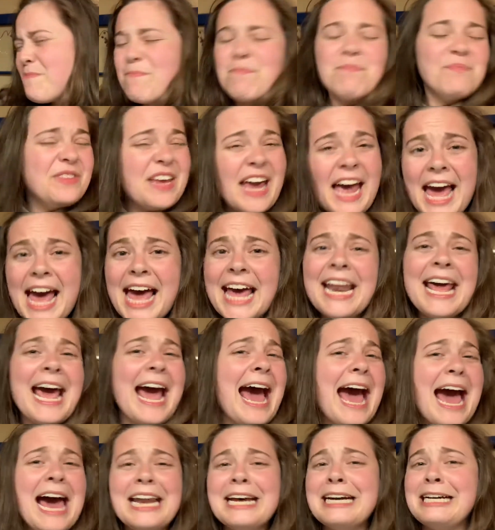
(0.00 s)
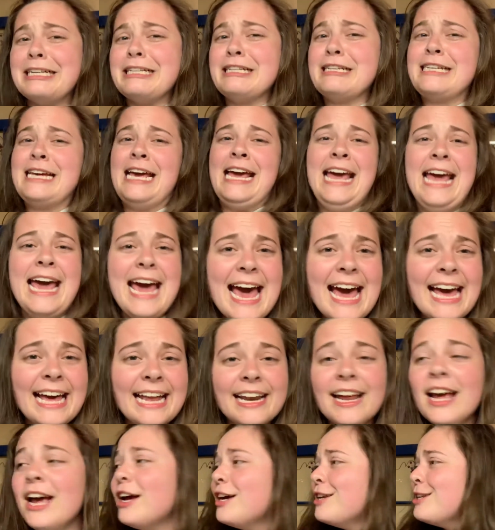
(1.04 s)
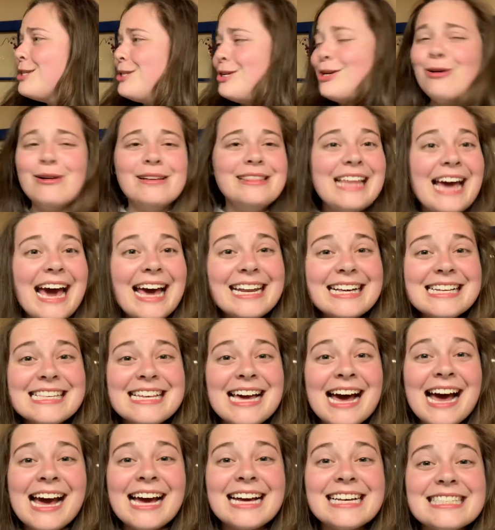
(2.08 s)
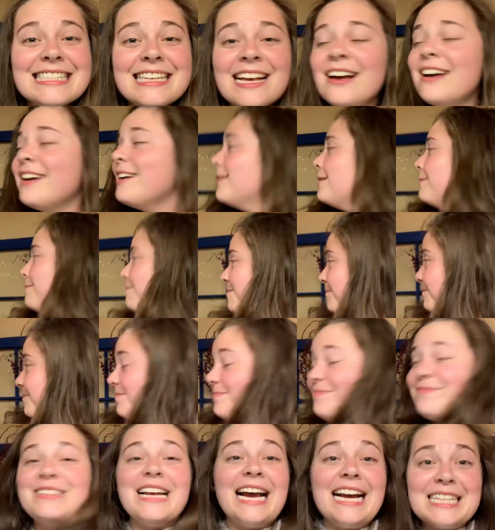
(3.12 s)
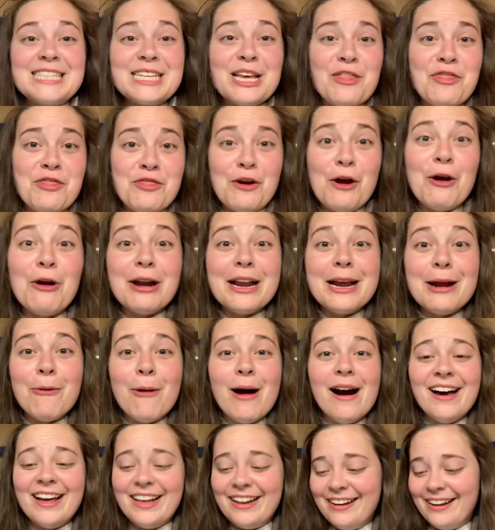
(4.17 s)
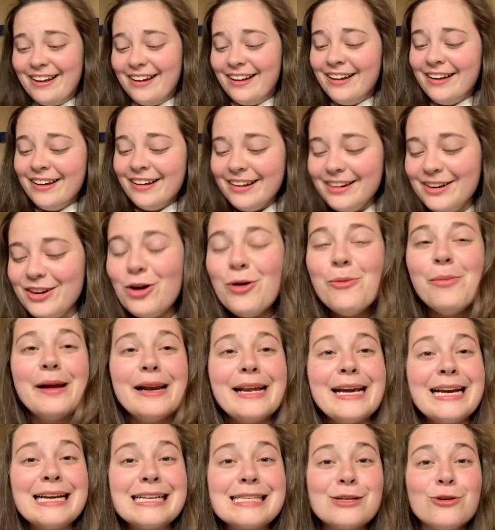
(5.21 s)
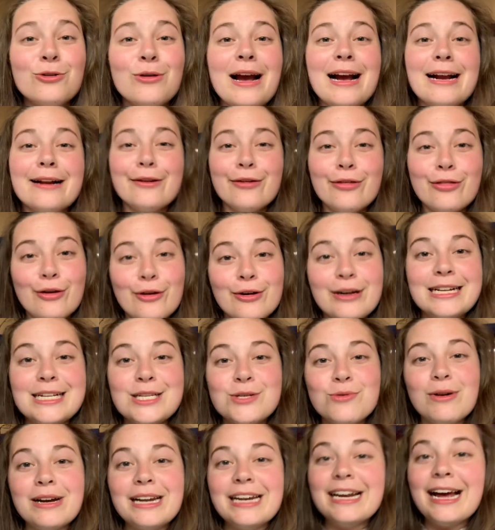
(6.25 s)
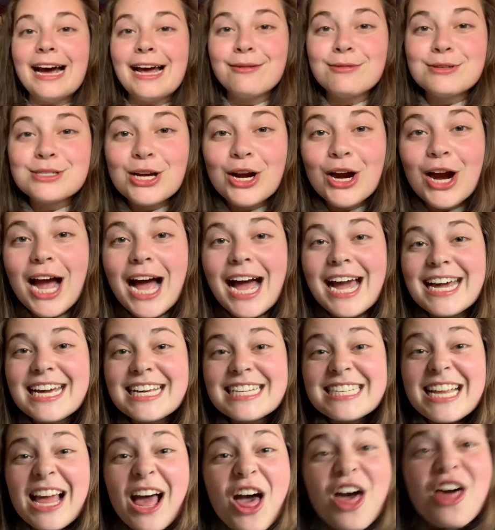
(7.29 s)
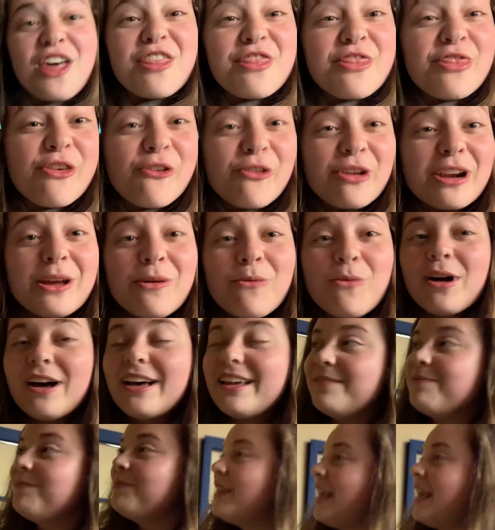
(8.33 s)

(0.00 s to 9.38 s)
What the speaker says: 10 out of 10. Do you know what that is, guys? That's a 31. Nobody has cracked 30. 29 was our highest. 31.